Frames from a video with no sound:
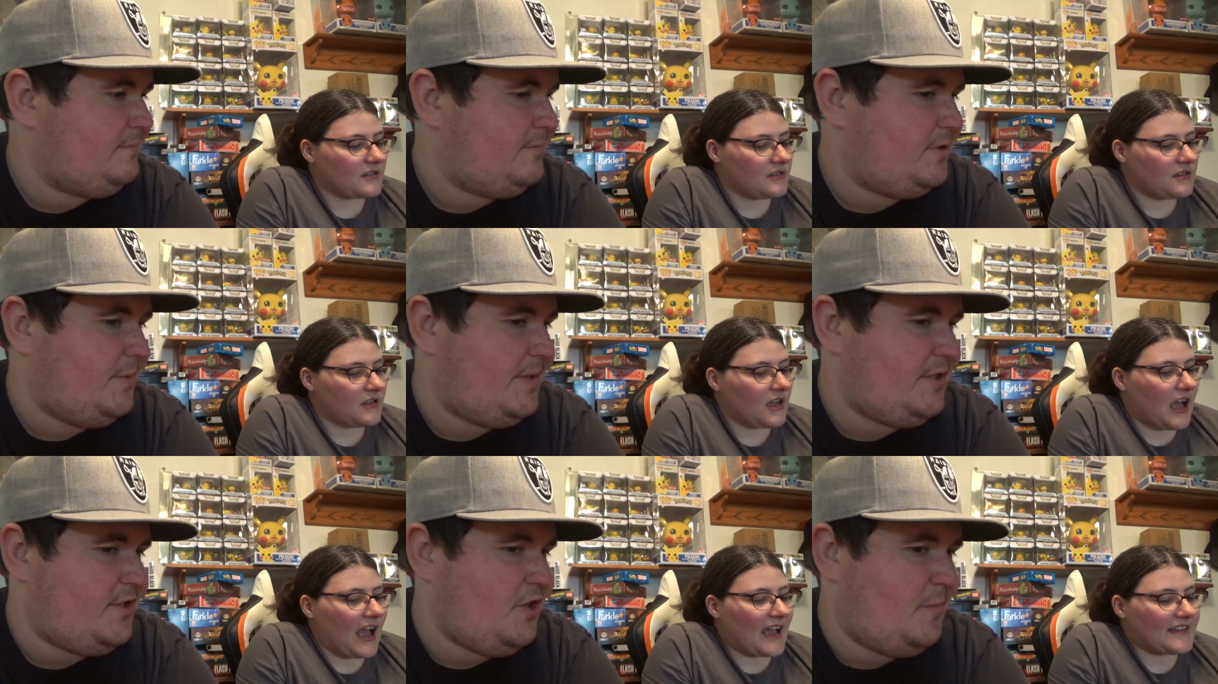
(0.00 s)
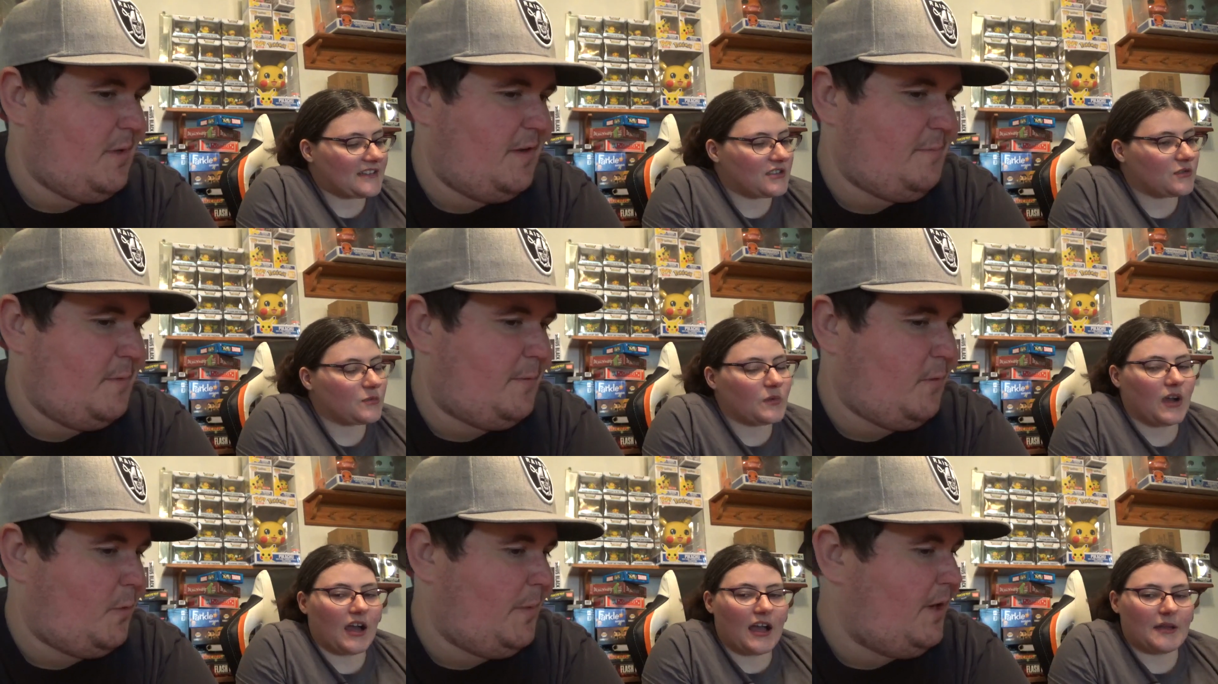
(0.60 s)
Speaker 1: so we can show them I off
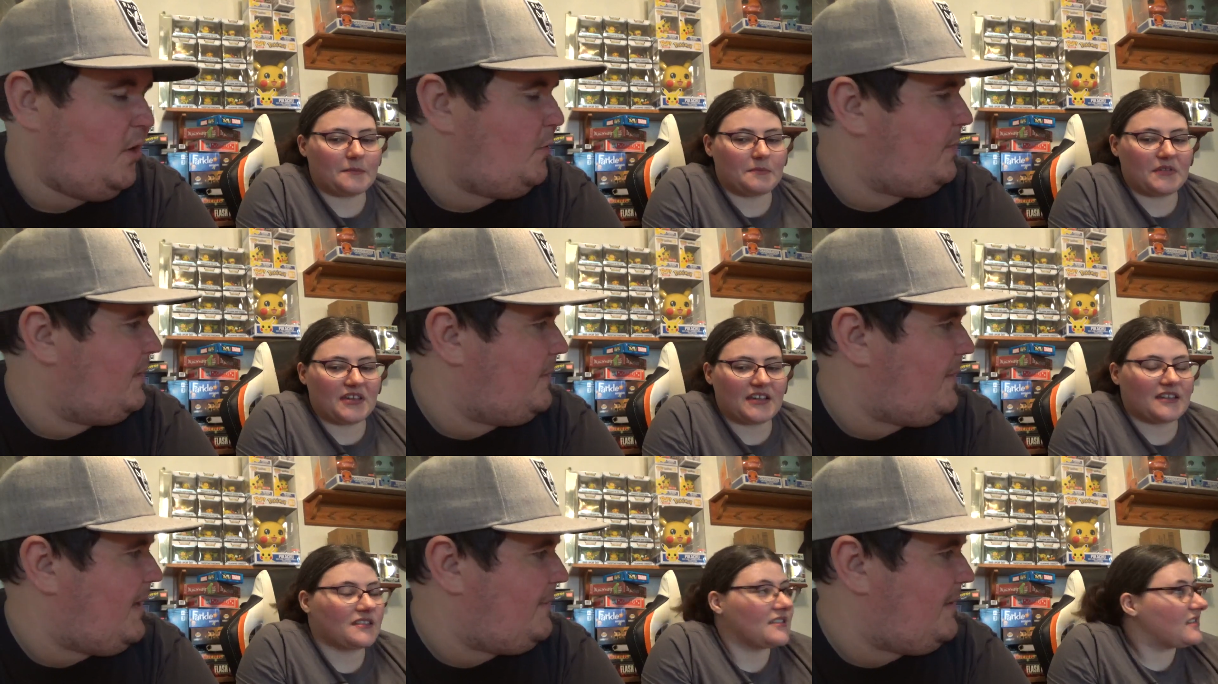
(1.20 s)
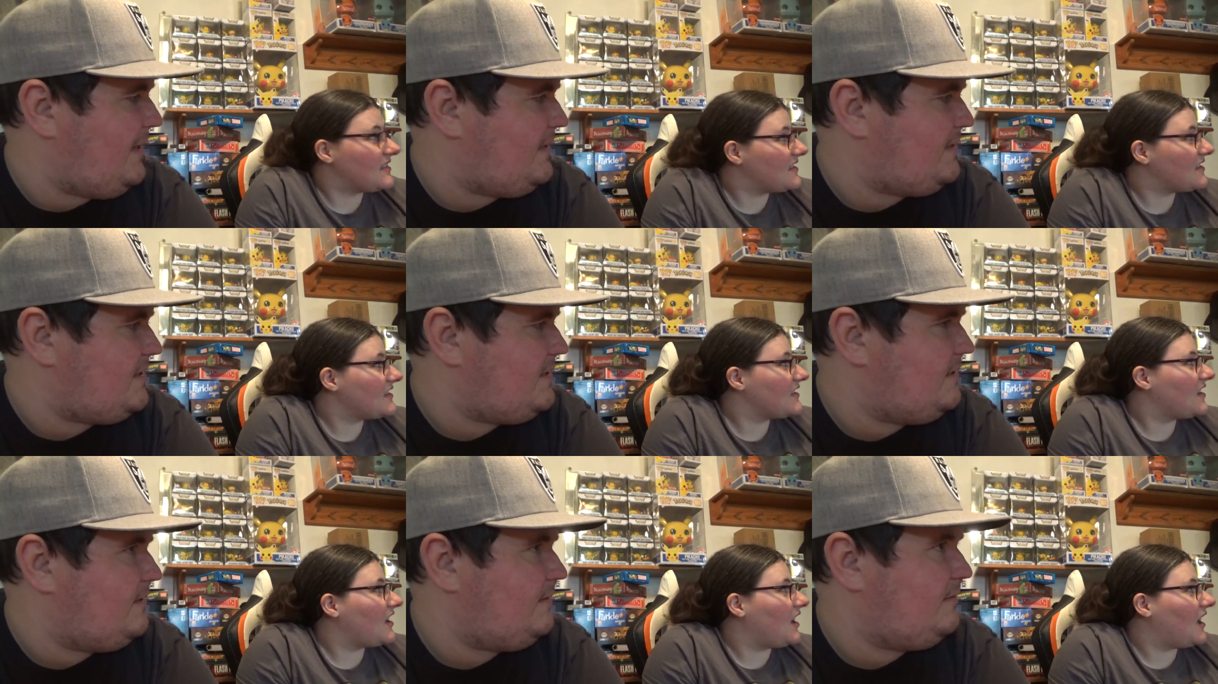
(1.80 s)
before we open the
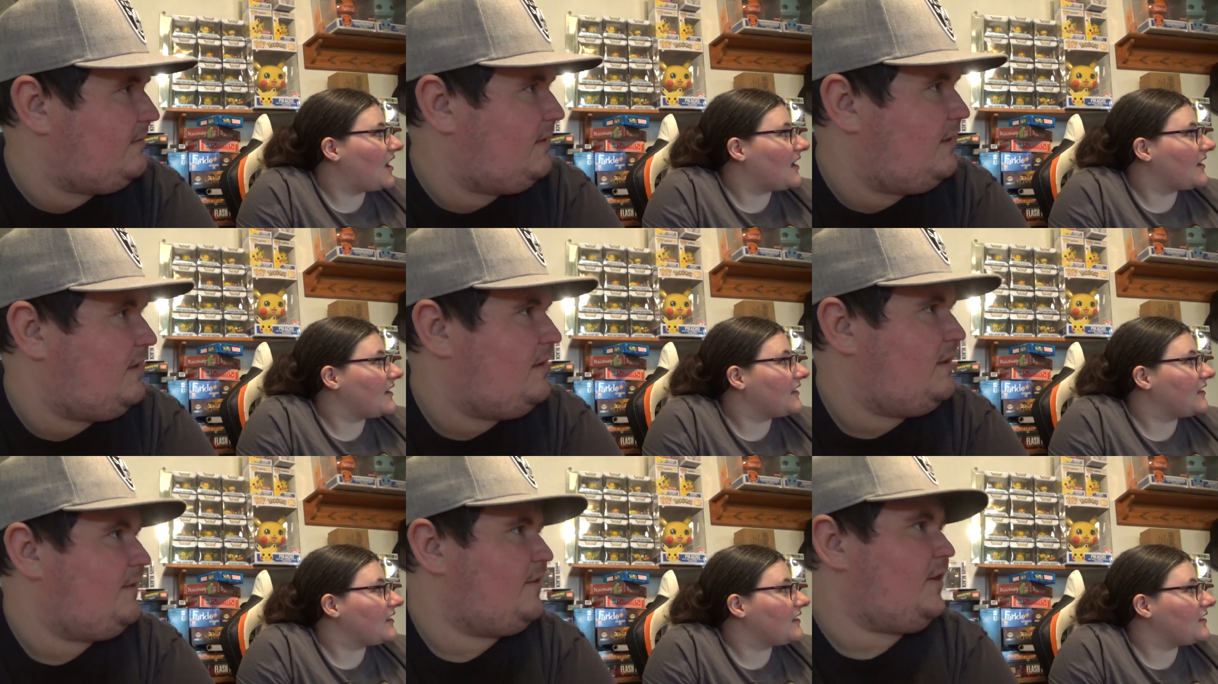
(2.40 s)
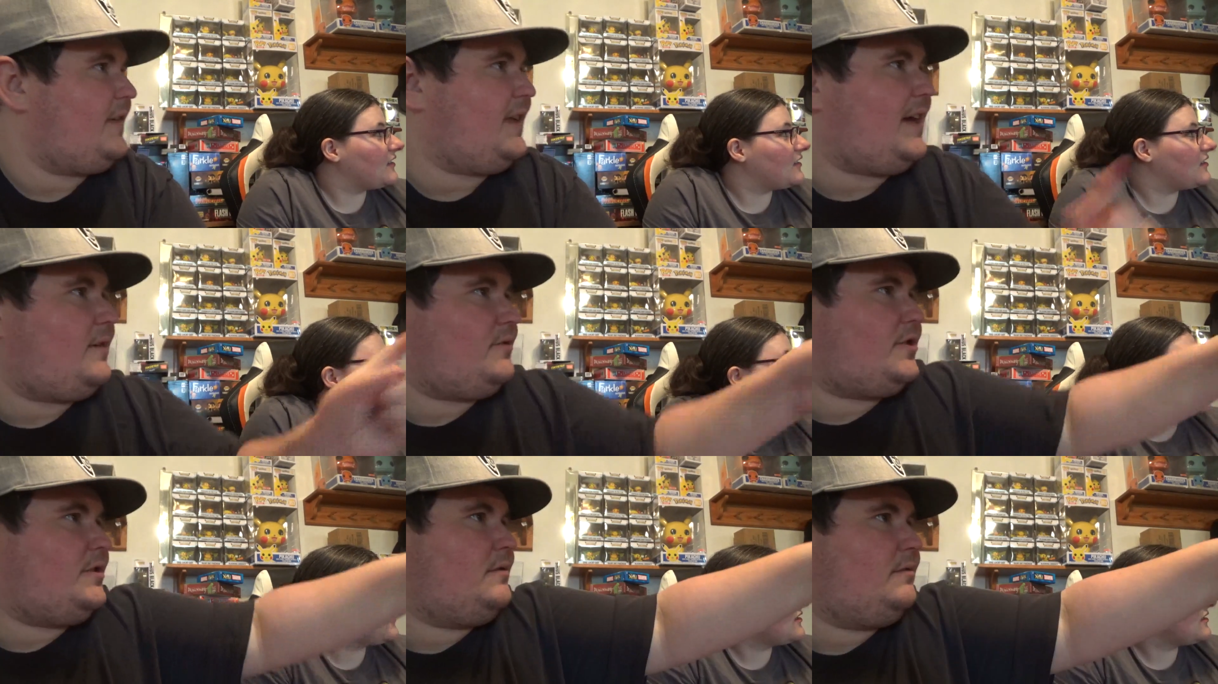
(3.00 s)
Batmans. I... They're on the
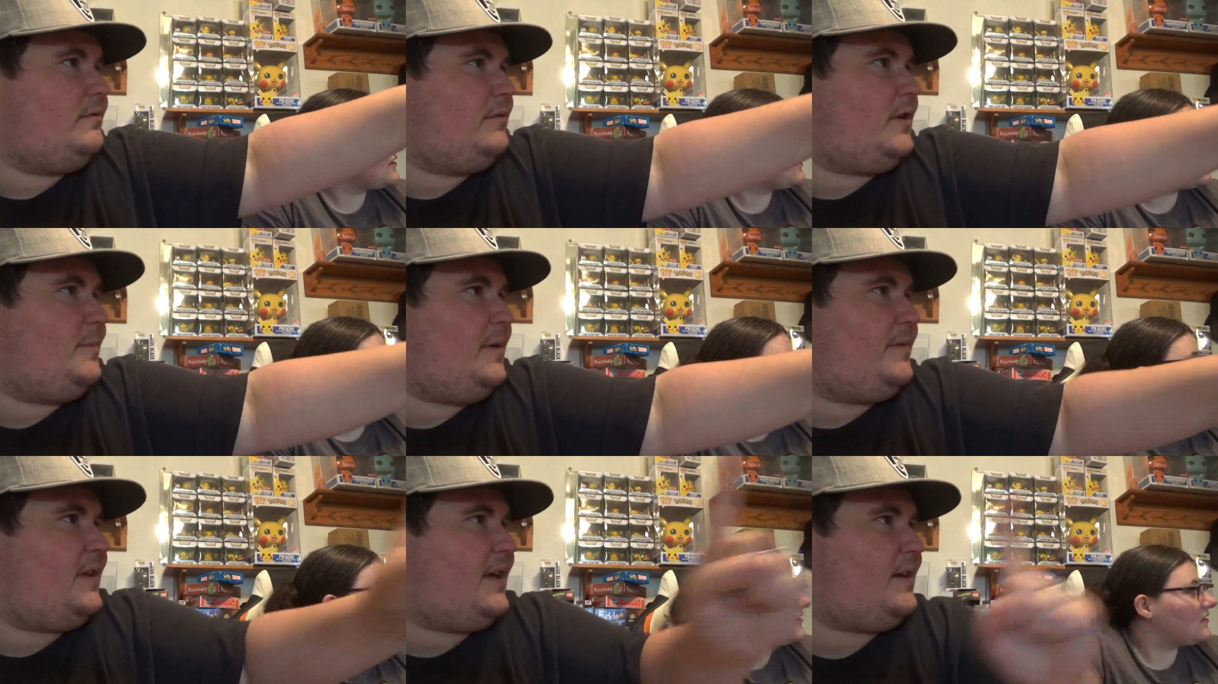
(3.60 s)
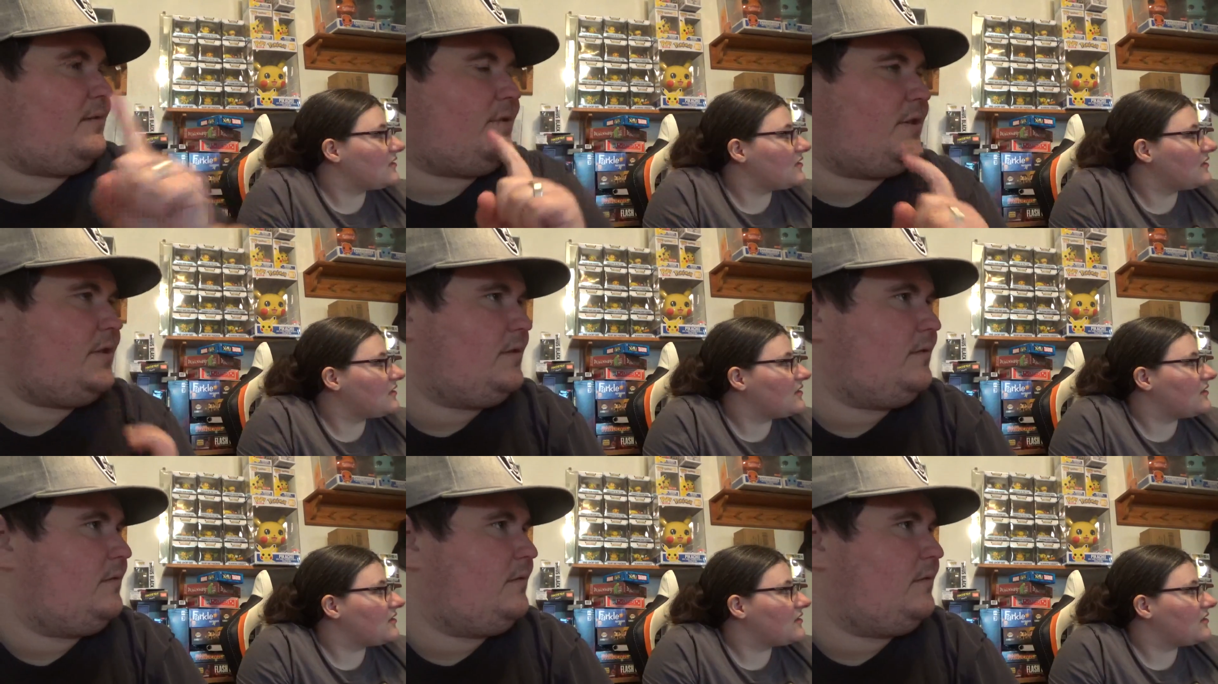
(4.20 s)
couch. They're above the couch.